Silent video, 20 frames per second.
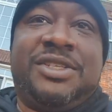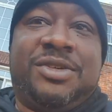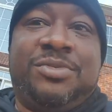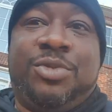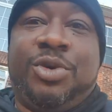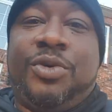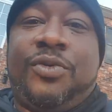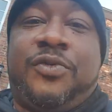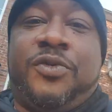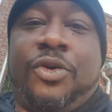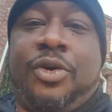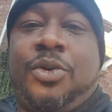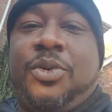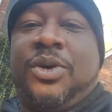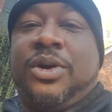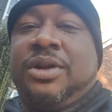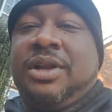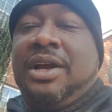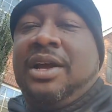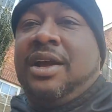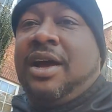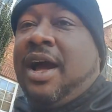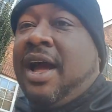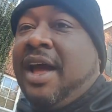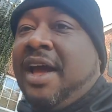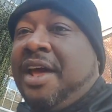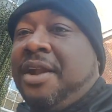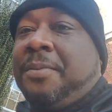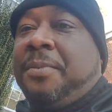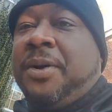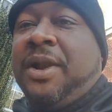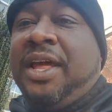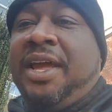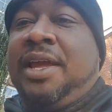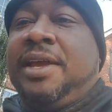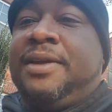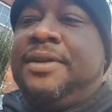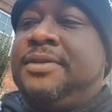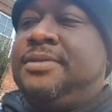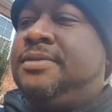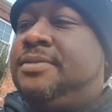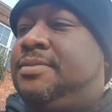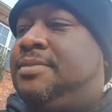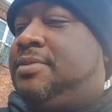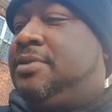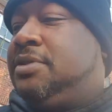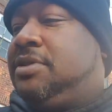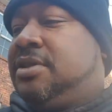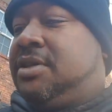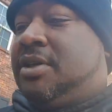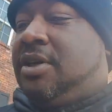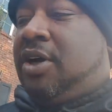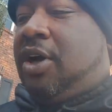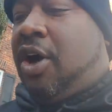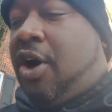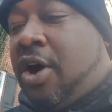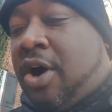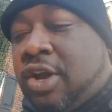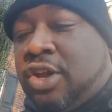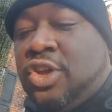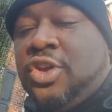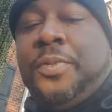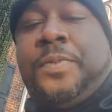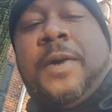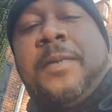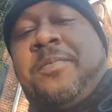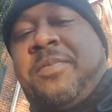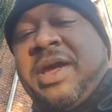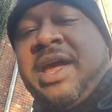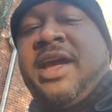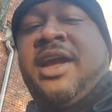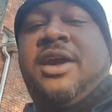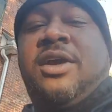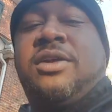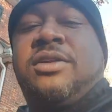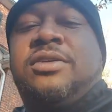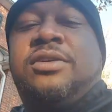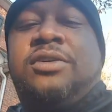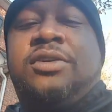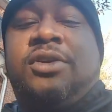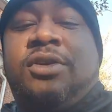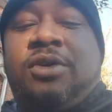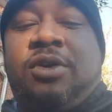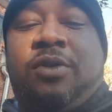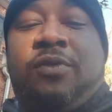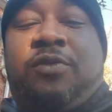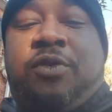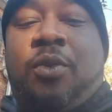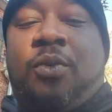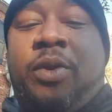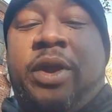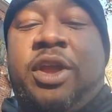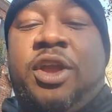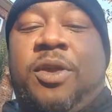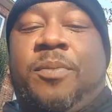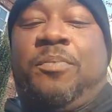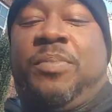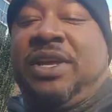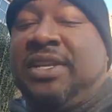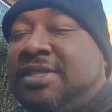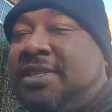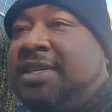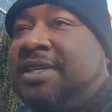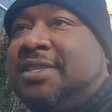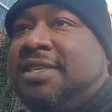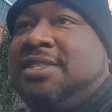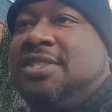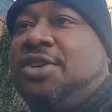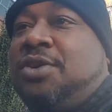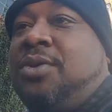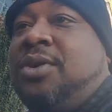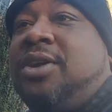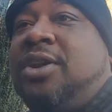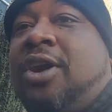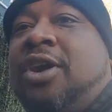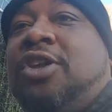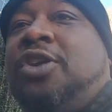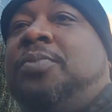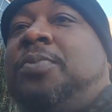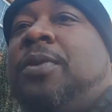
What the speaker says: to move forward. I had a plan. Are you prepared for where your business is going? Are you